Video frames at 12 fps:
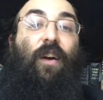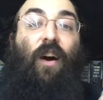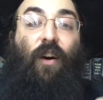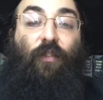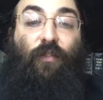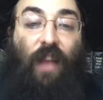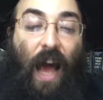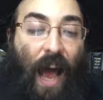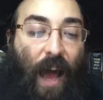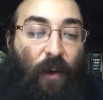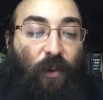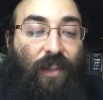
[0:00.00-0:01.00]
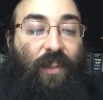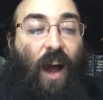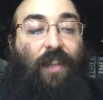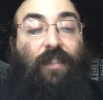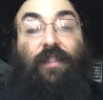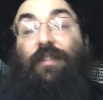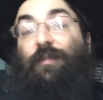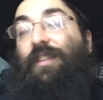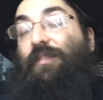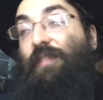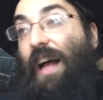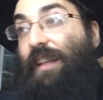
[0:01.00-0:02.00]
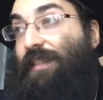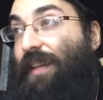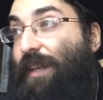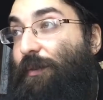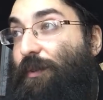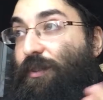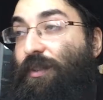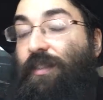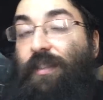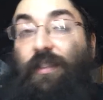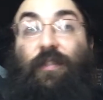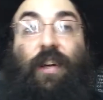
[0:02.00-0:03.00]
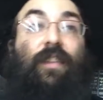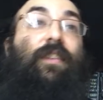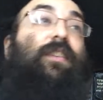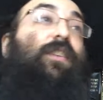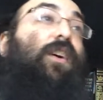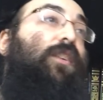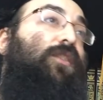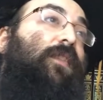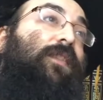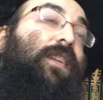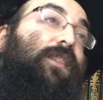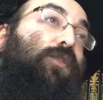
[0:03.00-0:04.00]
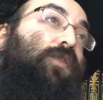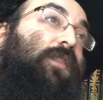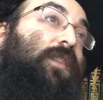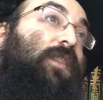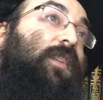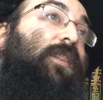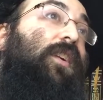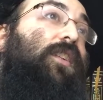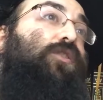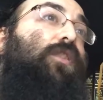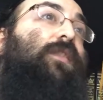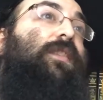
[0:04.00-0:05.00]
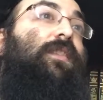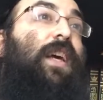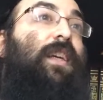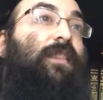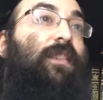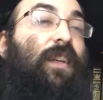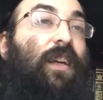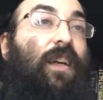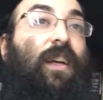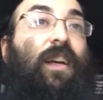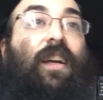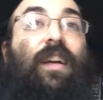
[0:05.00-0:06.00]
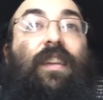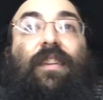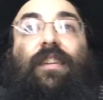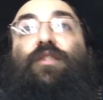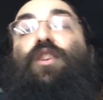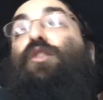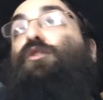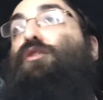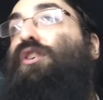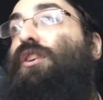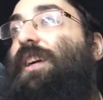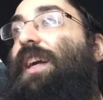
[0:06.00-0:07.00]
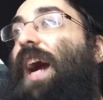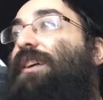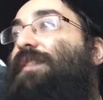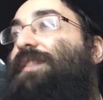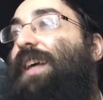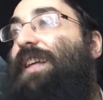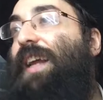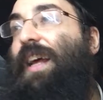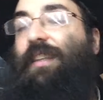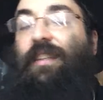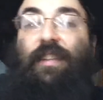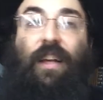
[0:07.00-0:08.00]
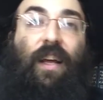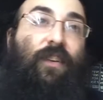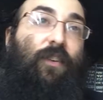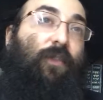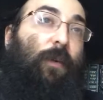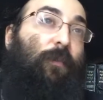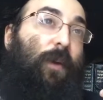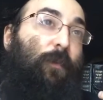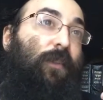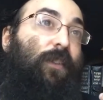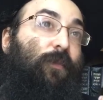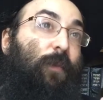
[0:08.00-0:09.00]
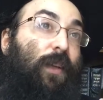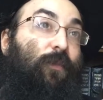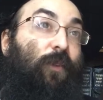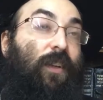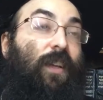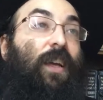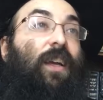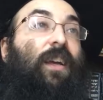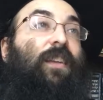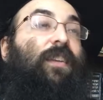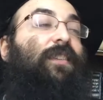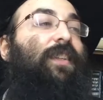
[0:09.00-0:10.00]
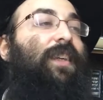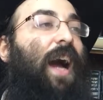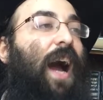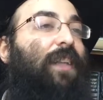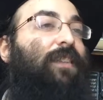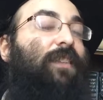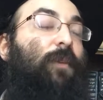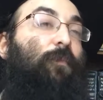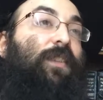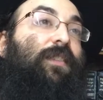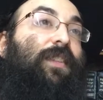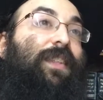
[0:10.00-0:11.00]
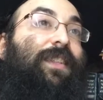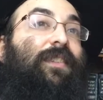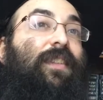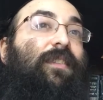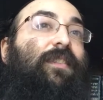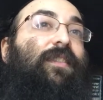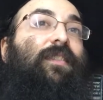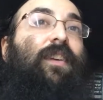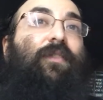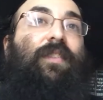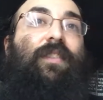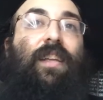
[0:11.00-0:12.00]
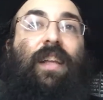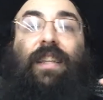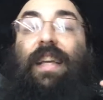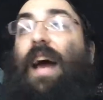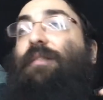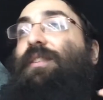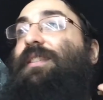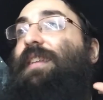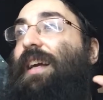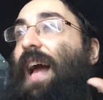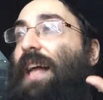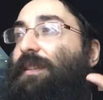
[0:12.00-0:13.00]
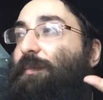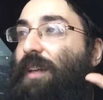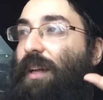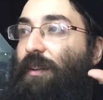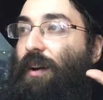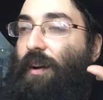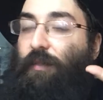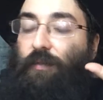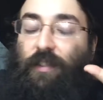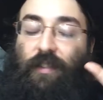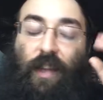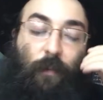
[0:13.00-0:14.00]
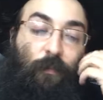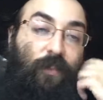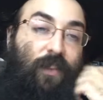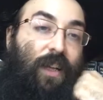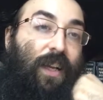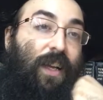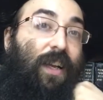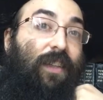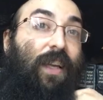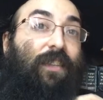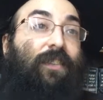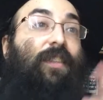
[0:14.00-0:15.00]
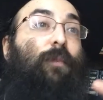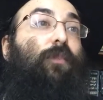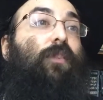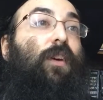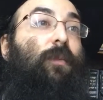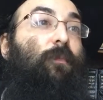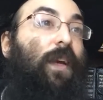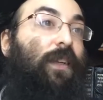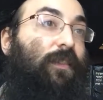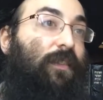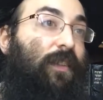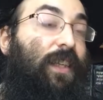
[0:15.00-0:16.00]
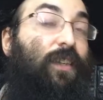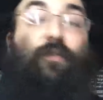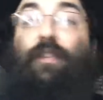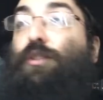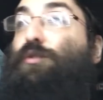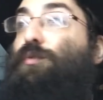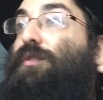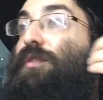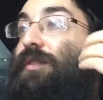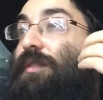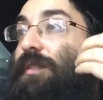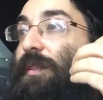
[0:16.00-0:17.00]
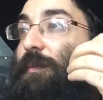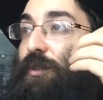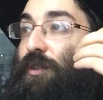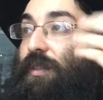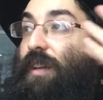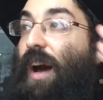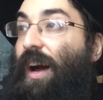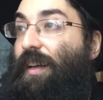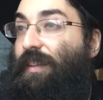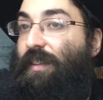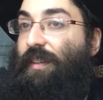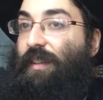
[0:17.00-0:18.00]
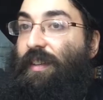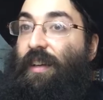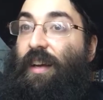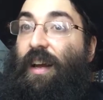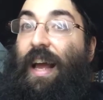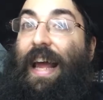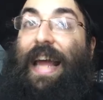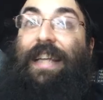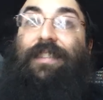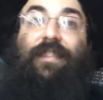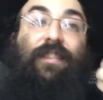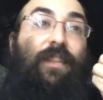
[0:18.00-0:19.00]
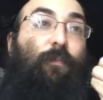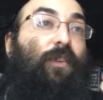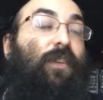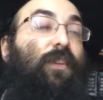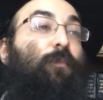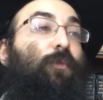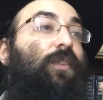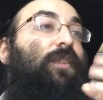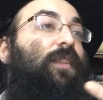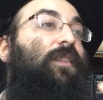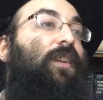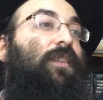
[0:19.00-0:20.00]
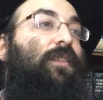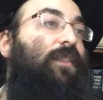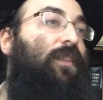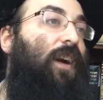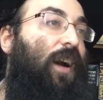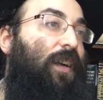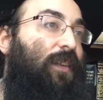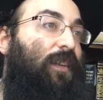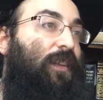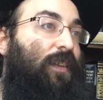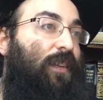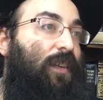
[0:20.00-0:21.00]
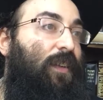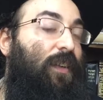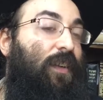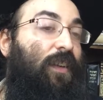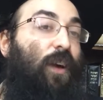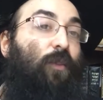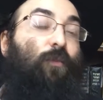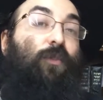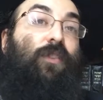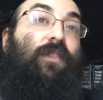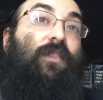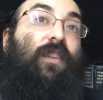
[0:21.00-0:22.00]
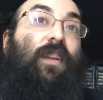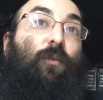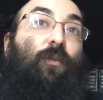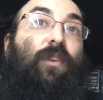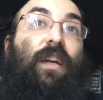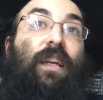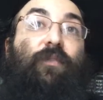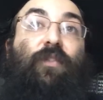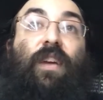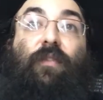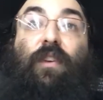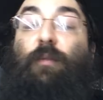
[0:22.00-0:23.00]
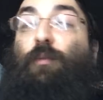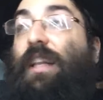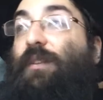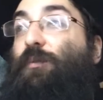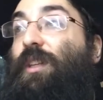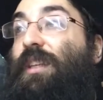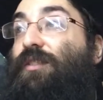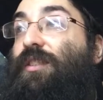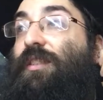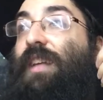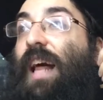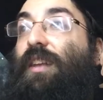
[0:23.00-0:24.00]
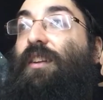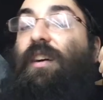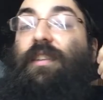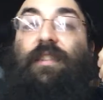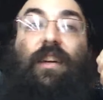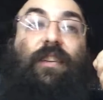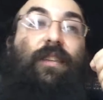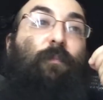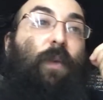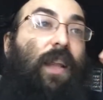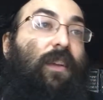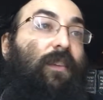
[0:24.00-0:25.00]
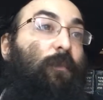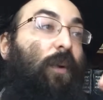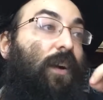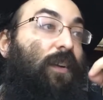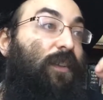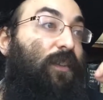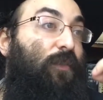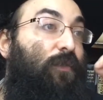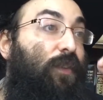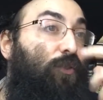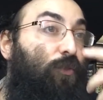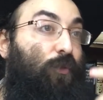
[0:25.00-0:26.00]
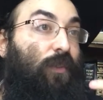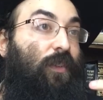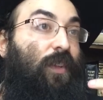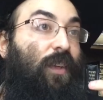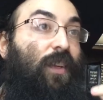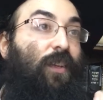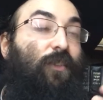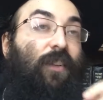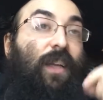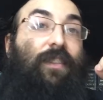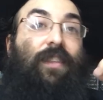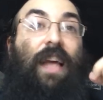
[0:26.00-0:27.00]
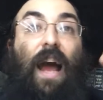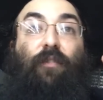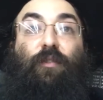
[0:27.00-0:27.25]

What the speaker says: of ties us in with the fact that Sanhedrin will return to the very. The Rogatchover says an interesting thing. The Rogatchover says there's a toyar of Sanhedrin. I don't know if I'm able to explain this well. There's a concept, there's an existence of a Sanhedrin. You have a concept in Halacha, for example, that tzibur loy meis. Individuals could die. A tzibur community doesn't die. In other words, when certain halachas that are dependent upon an individual, so let's say he